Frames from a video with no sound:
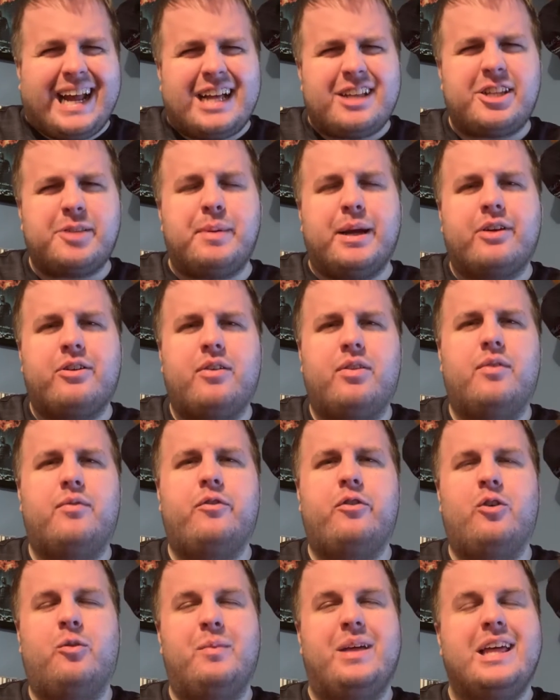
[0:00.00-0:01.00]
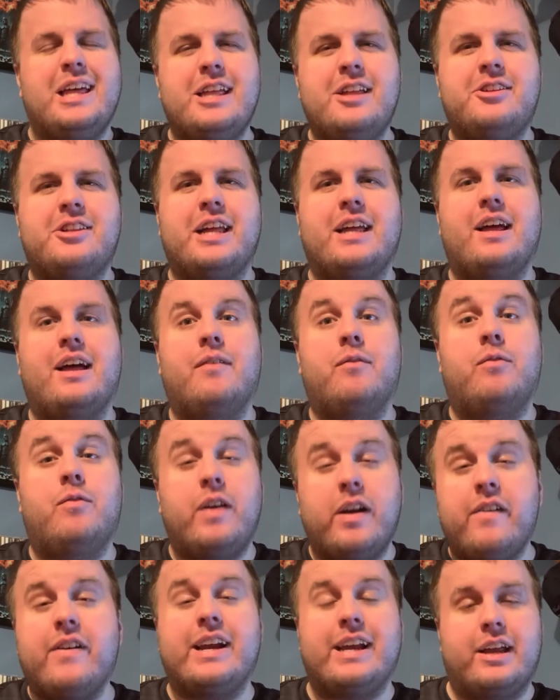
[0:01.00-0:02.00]
aspect of the film is
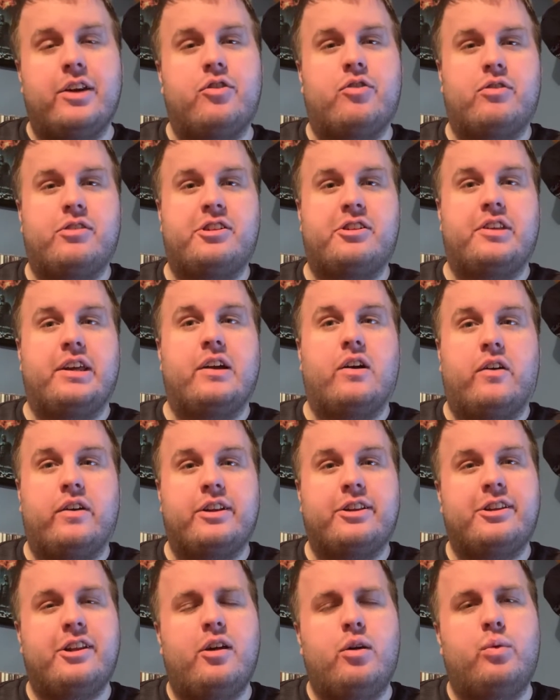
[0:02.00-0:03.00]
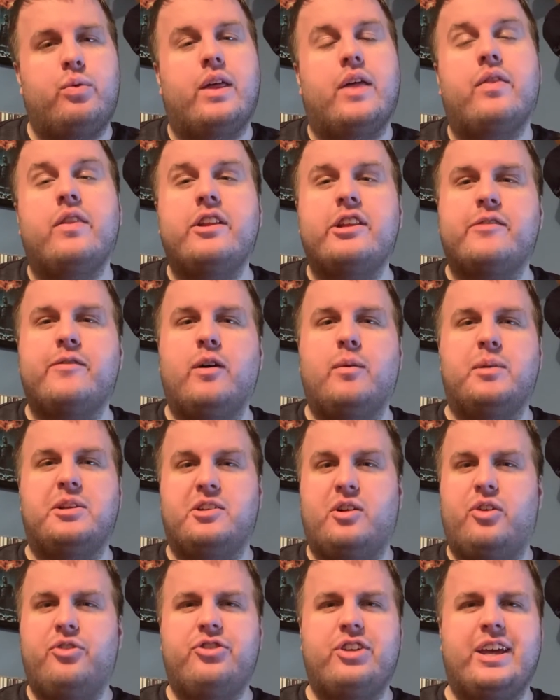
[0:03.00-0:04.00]
very interesting on its own, that this film is
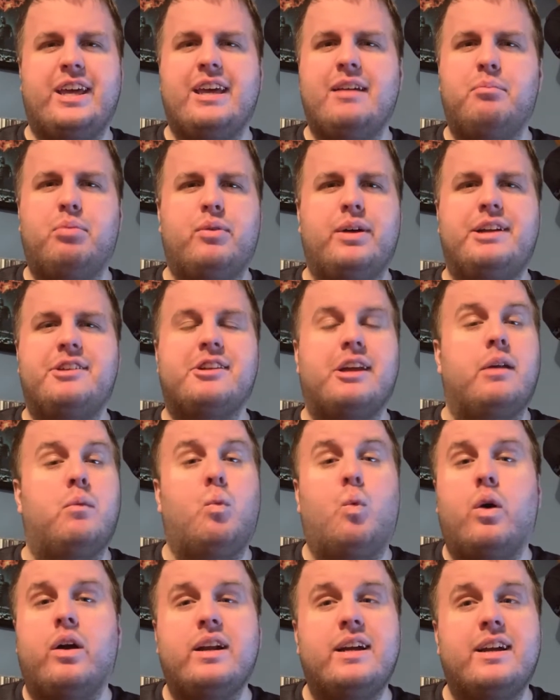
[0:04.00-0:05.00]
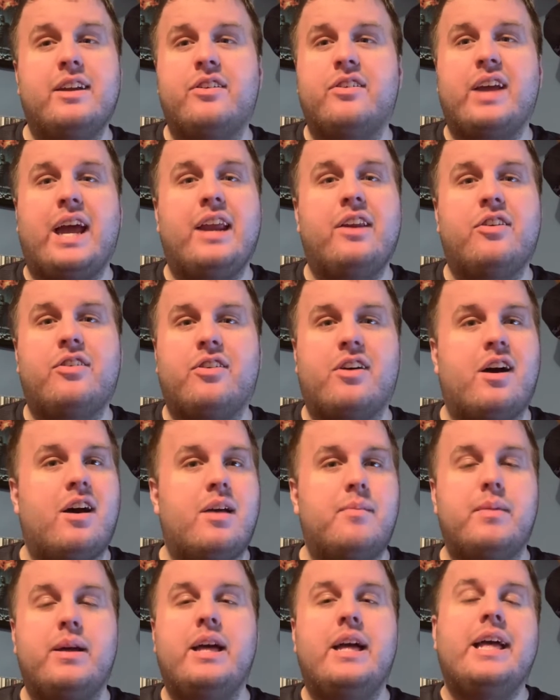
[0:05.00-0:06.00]
all taking place in one contained
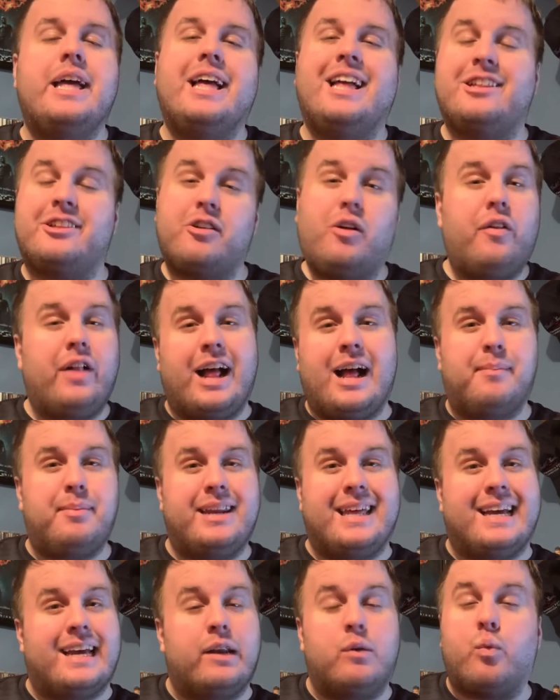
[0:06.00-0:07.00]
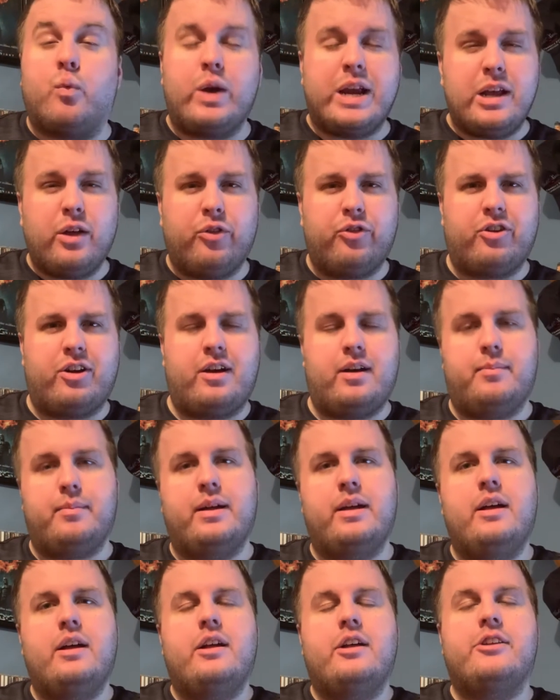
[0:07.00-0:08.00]
time, it's all happening in real time,
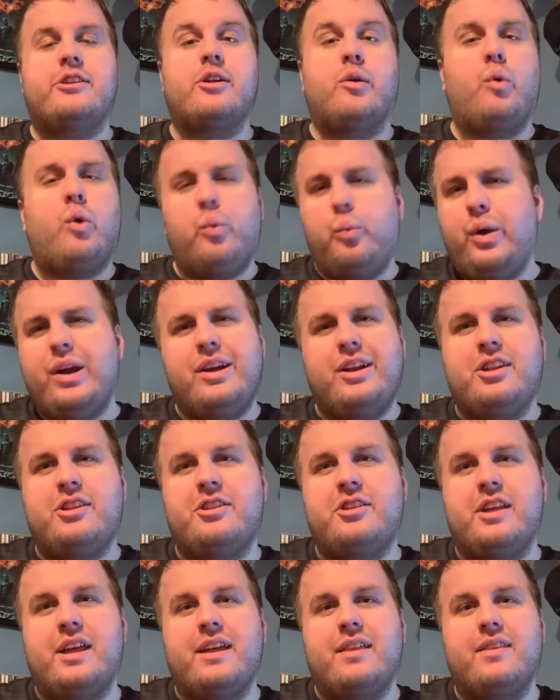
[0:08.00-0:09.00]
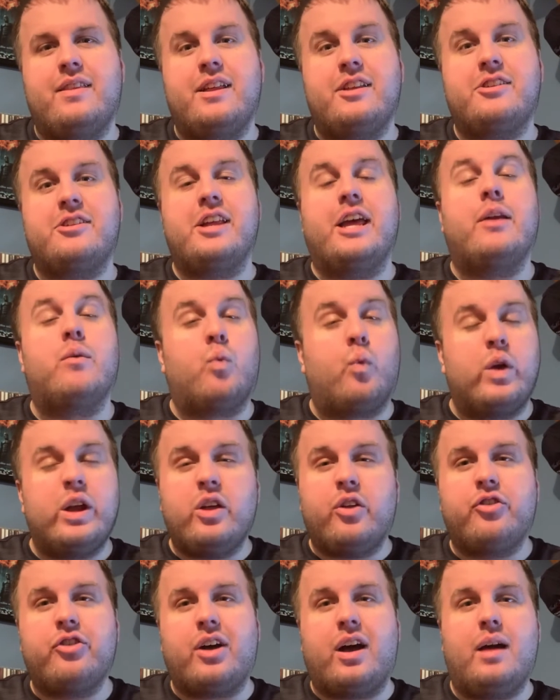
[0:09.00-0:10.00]
so we're witnessing this in
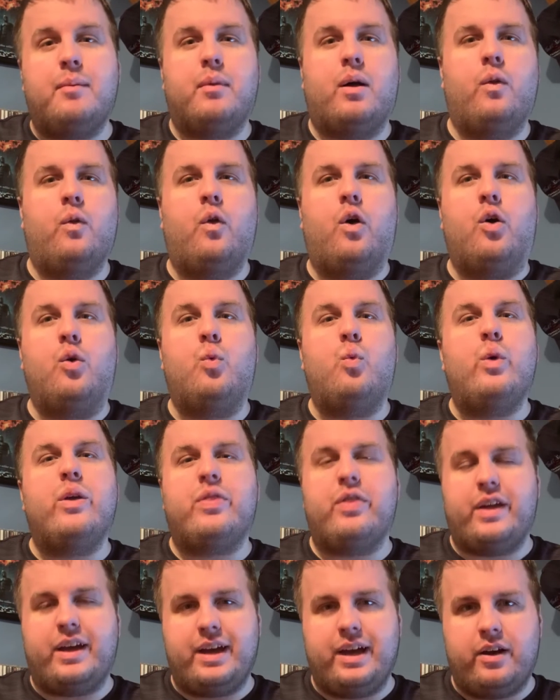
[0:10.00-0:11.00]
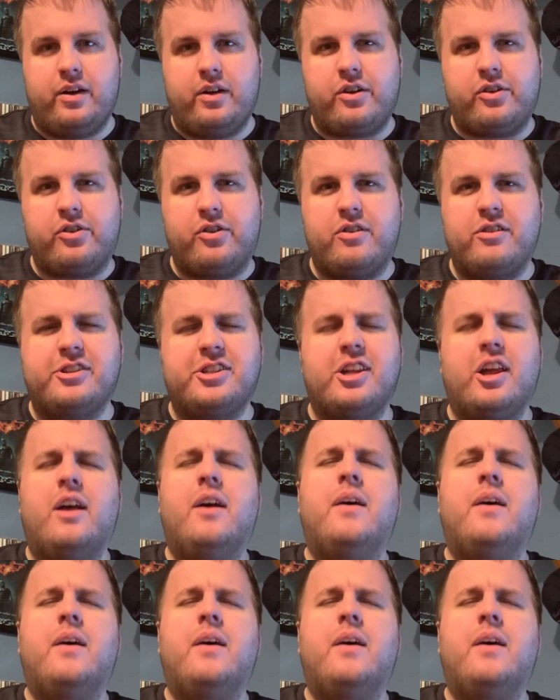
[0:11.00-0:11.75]
real time along with the characters.